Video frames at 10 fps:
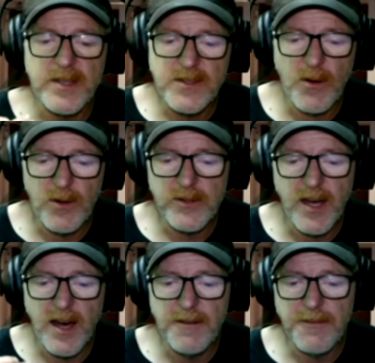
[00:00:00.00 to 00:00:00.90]
as a
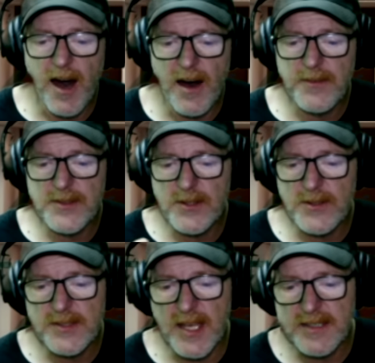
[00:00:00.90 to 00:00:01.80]
result of
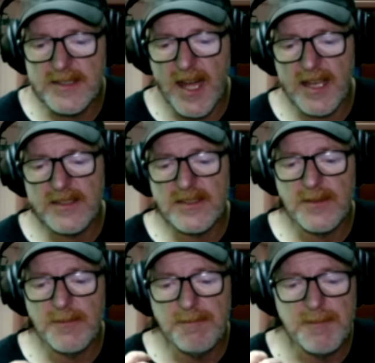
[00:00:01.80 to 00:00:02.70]
Officer
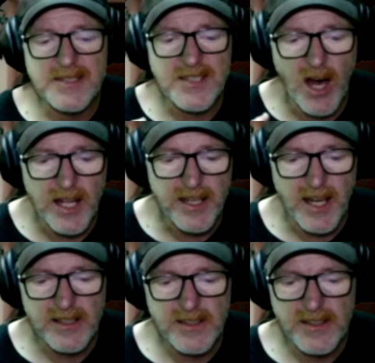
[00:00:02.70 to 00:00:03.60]
Sasek's
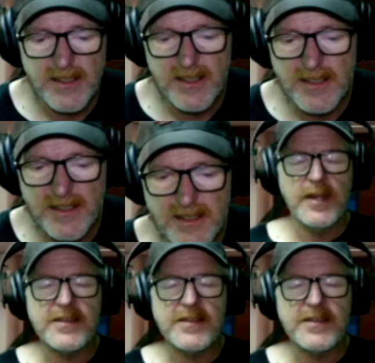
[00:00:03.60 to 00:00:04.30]
misconduct.